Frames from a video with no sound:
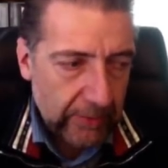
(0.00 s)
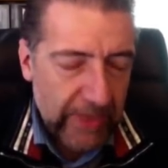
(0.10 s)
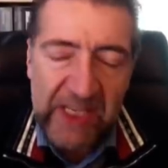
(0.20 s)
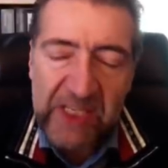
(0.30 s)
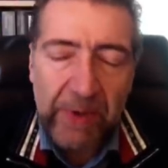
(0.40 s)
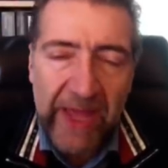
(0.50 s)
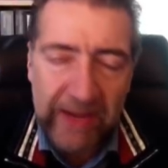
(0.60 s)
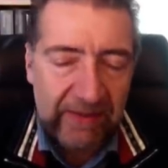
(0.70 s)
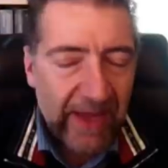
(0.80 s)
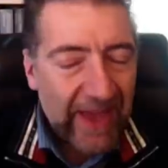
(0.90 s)
explained,
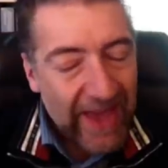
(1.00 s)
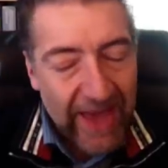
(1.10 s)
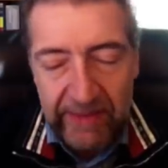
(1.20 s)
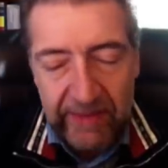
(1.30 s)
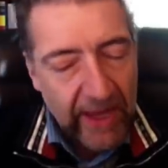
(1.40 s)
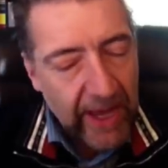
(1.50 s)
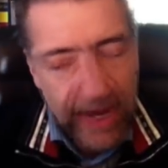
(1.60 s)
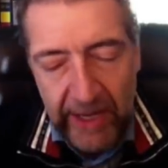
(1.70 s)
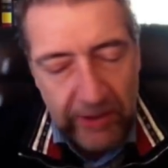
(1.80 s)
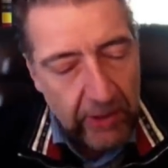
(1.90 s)
and
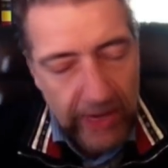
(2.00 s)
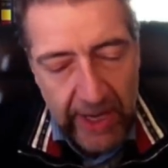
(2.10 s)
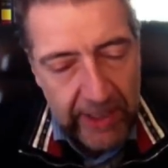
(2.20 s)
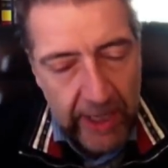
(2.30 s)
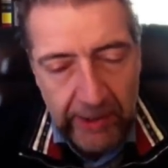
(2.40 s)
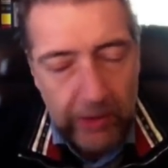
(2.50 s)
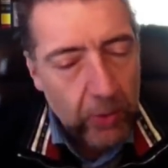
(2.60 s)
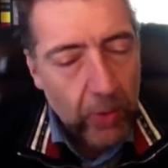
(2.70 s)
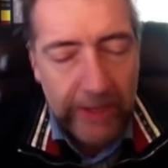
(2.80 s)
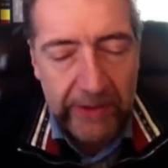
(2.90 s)
I
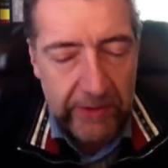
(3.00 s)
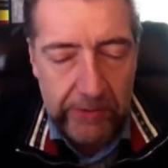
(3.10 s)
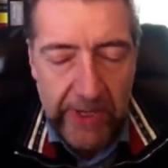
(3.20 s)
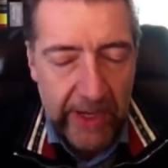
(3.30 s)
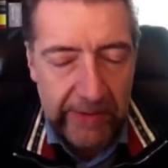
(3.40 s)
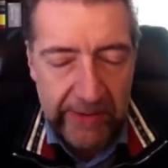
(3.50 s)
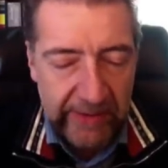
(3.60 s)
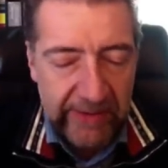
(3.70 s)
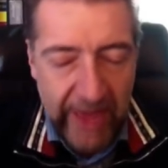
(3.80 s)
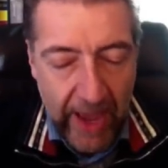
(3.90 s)
don't want to do
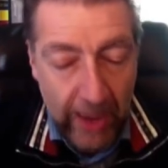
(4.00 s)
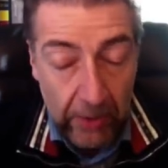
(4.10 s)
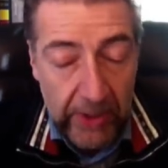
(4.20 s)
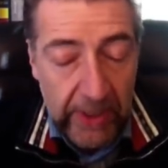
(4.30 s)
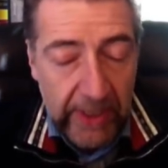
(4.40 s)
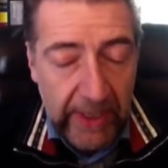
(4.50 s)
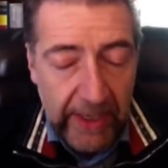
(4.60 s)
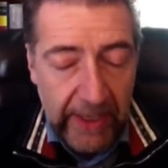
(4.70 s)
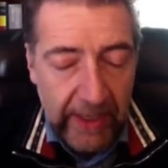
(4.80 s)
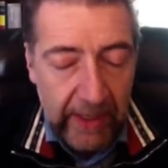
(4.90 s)
that now
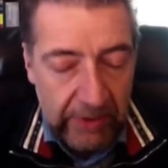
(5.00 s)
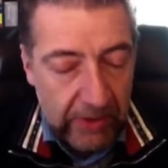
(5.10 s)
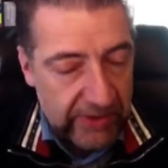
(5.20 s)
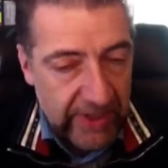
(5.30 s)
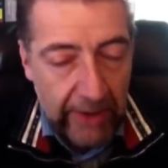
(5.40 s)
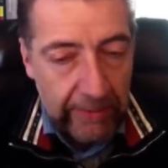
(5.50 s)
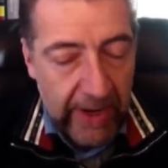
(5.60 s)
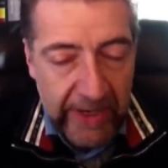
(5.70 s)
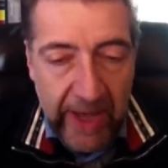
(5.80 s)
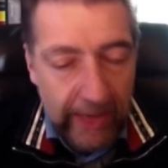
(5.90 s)
because there are
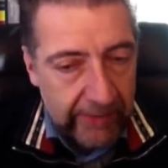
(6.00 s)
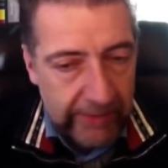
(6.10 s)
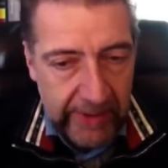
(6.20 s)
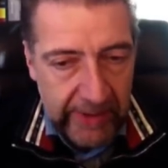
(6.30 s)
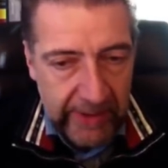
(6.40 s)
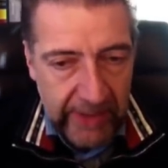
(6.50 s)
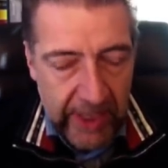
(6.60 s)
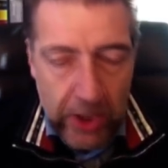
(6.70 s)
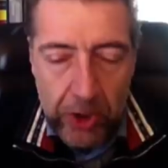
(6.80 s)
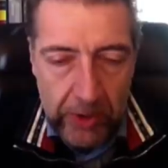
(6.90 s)
many other
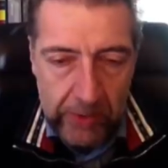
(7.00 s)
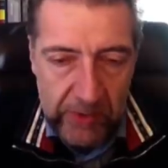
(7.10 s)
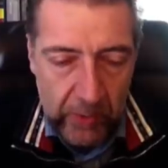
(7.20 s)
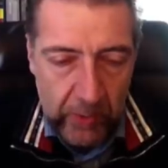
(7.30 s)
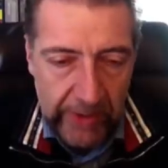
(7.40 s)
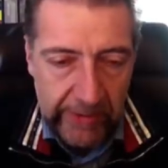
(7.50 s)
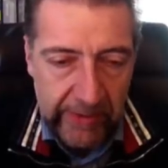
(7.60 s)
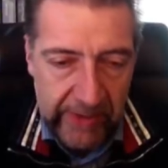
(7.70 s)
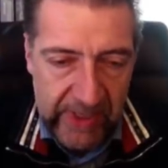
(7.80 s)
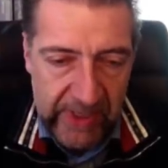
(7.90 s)
issues where
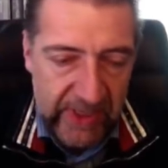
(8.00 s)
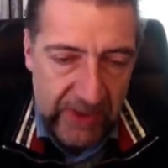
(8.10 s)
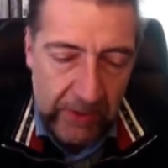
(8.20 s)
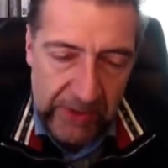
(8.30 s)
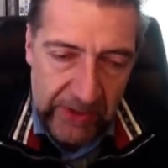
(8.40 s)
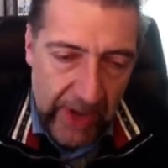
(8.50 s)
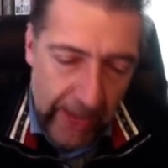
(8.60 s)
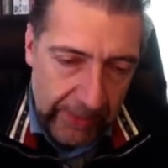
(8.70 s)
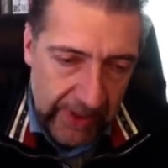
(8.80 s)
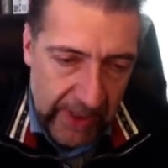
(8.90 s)
this is also
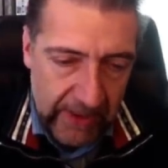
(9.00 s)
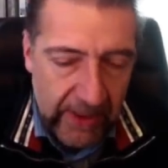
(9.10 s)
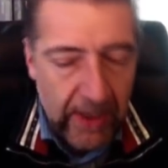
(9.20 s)
happening.